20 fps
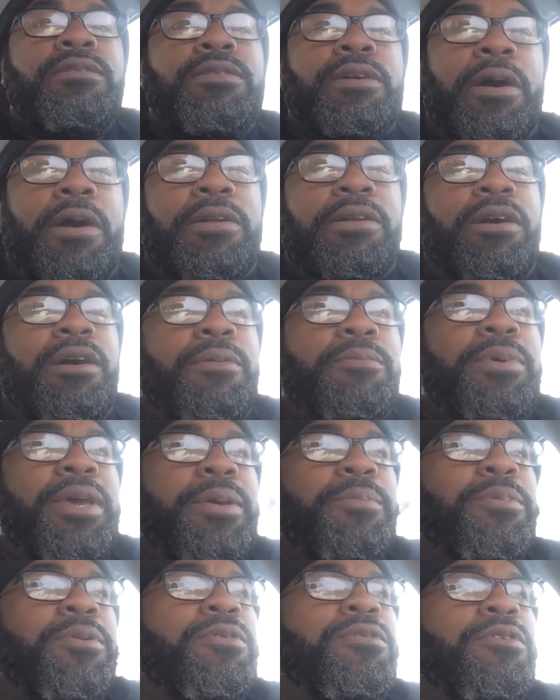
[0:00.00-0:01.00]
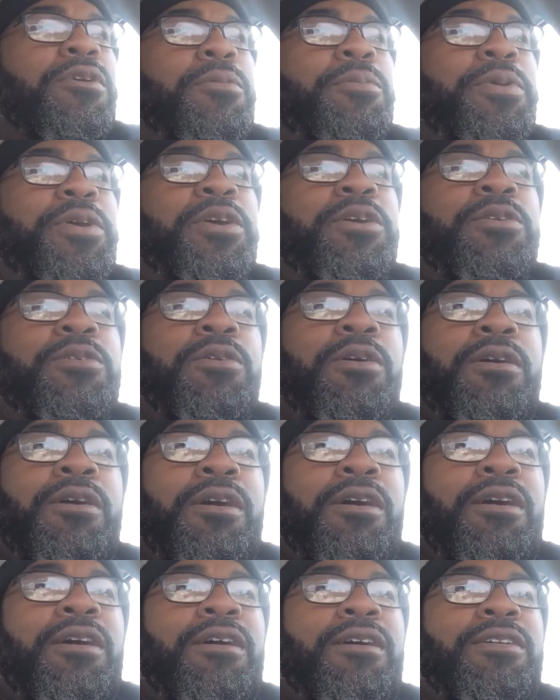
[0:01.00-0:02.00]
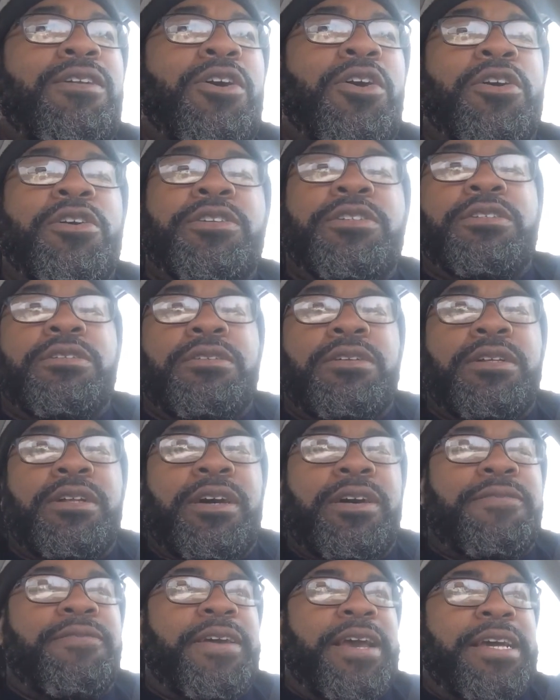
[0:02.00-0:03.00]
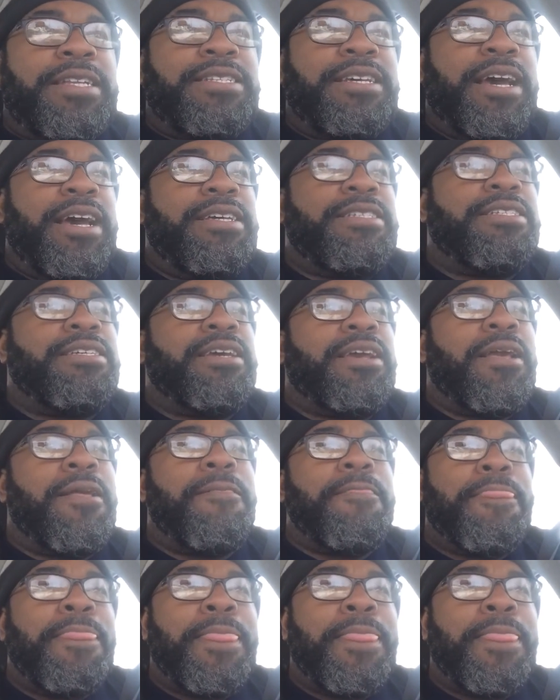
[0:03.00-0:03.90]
What's going on, people? Hope you all are doing uh, fantastic.